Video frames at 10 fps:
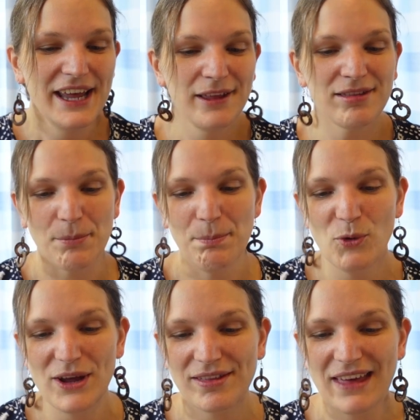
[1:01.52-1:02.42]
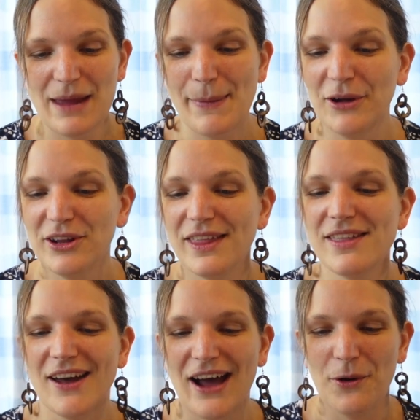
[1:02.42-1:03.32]
some boys came out of the
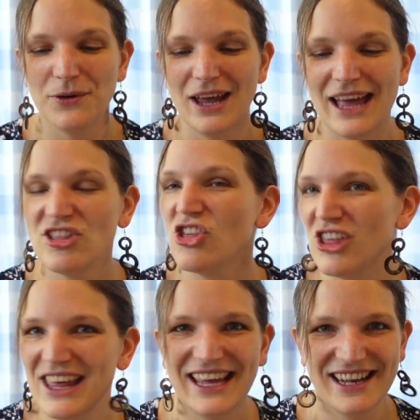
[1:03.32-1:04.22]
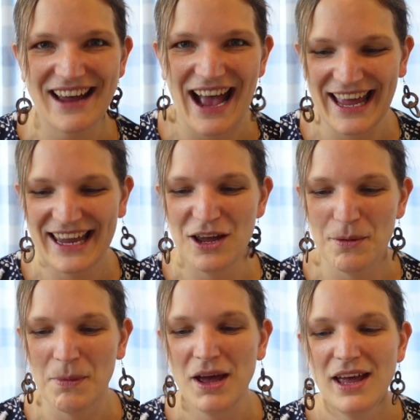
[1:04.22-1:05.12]
town and jeered at
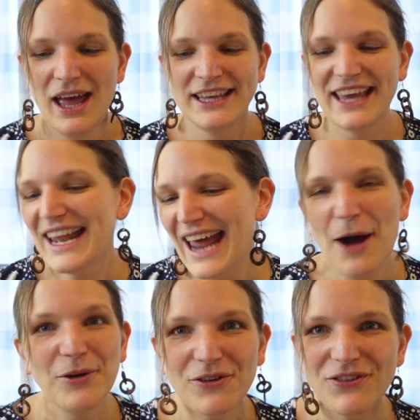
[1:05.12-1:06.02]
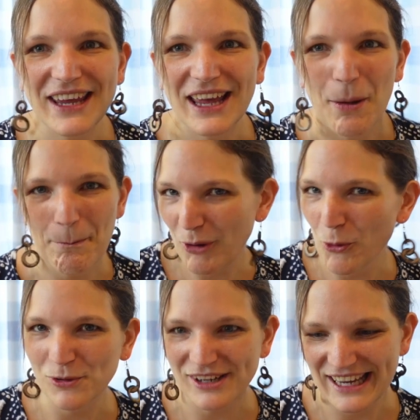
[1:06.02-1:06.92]
him. Get out of here,
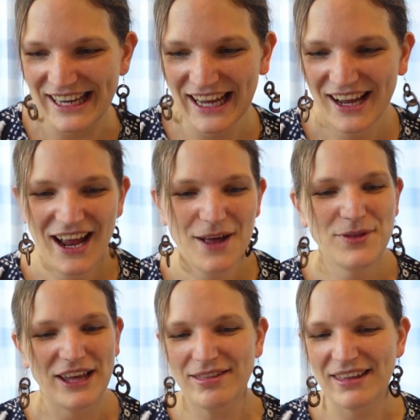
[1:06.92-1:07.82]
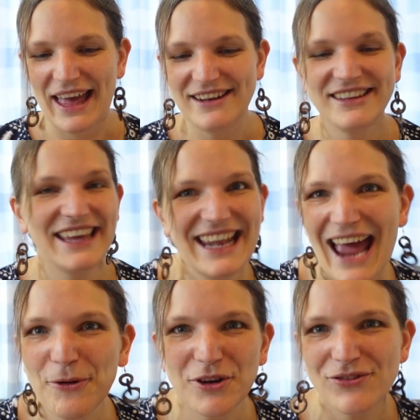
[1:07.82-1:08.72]
Baldy, they said. Get
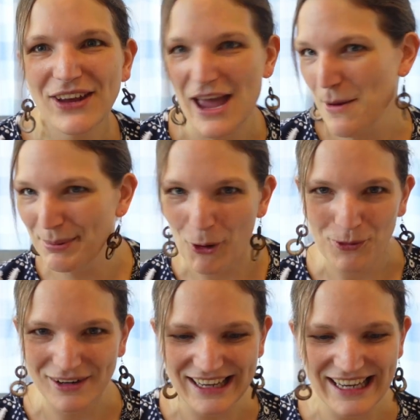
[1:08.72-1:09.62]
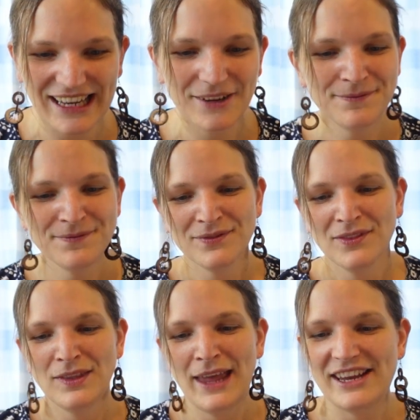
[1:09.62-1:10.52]
out of here, Baldy.
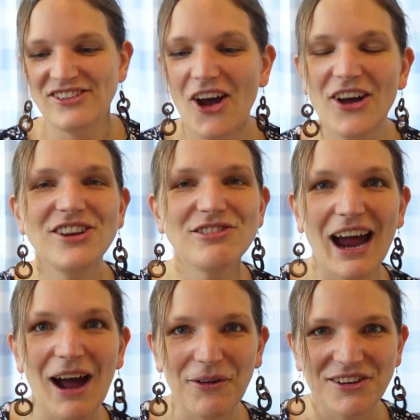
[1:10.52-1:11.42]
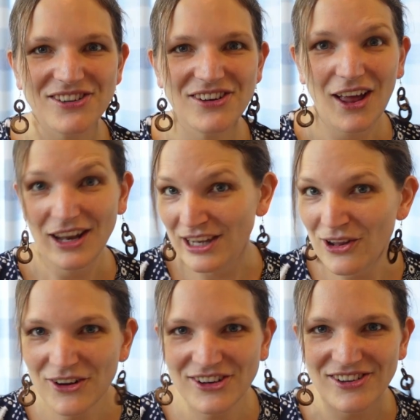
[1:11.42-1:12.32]
He turned around,
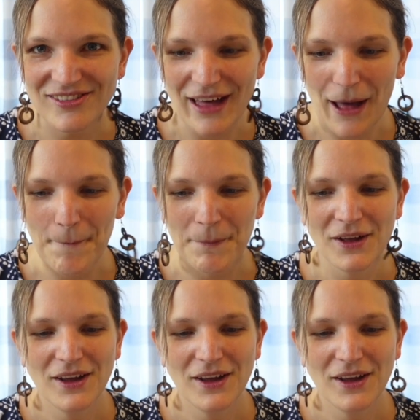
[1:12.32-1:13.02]
looked at them,